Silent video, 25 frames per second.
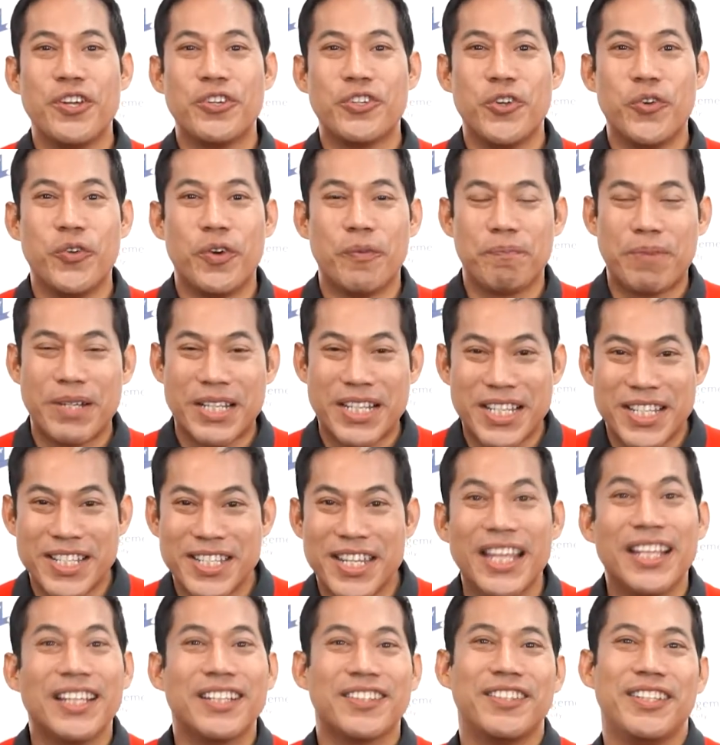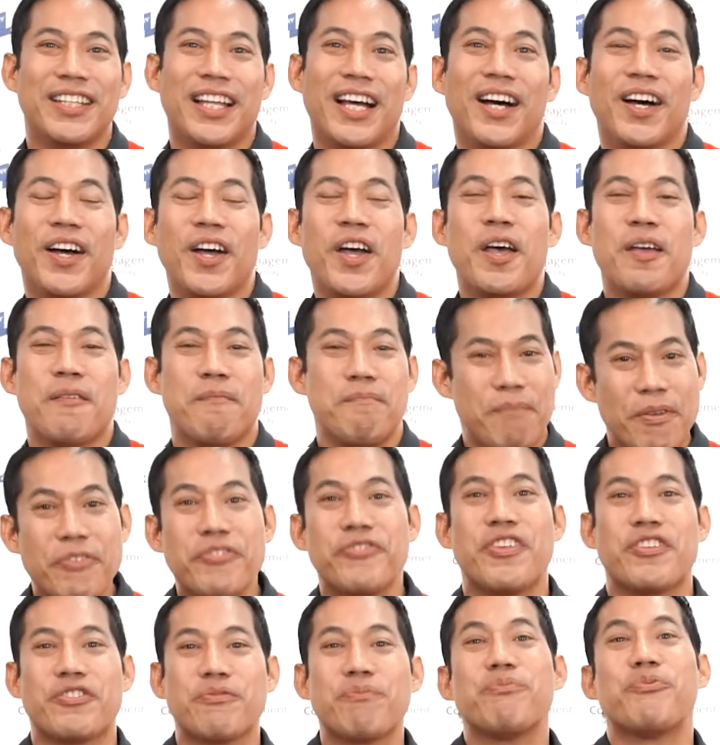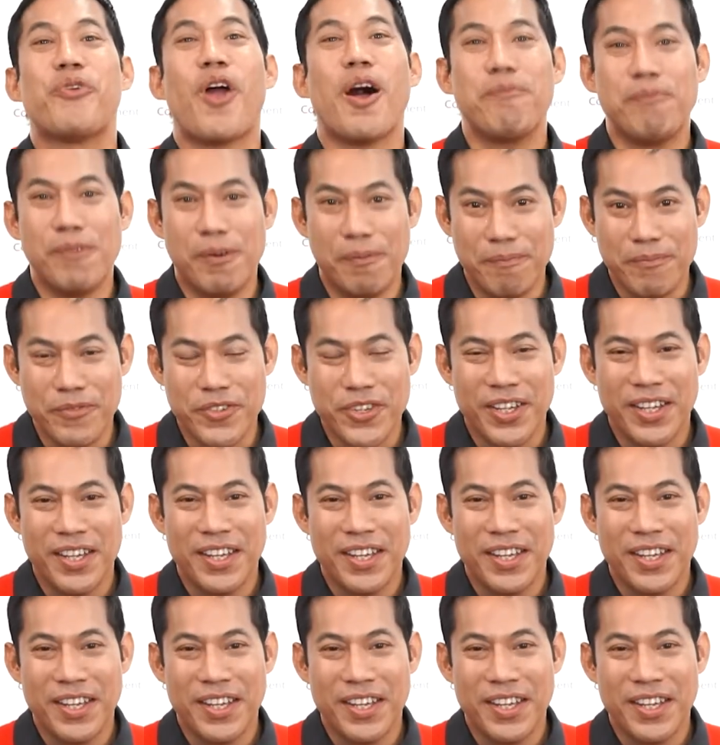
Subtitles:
to a particular business problem.